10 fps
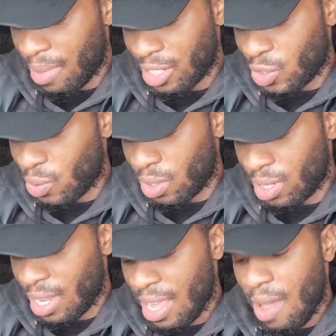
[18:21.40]
not
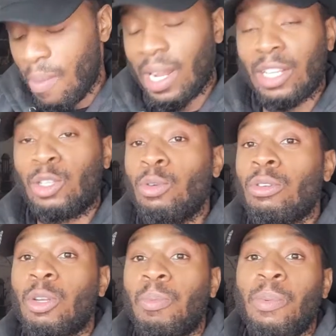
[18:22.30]
sure. But I do
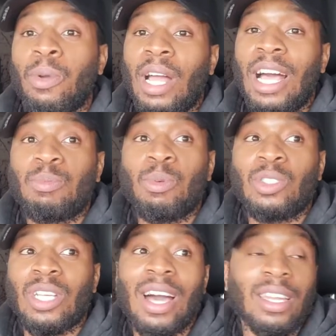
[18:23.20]
know the people in the
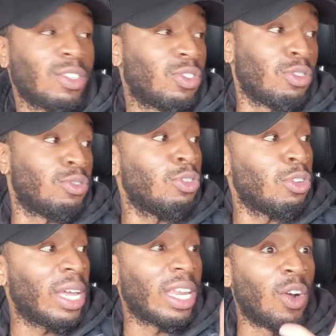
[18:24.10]
hospital is out of control. You know
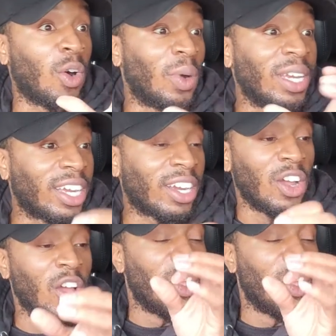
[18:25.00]
you gotta go in there.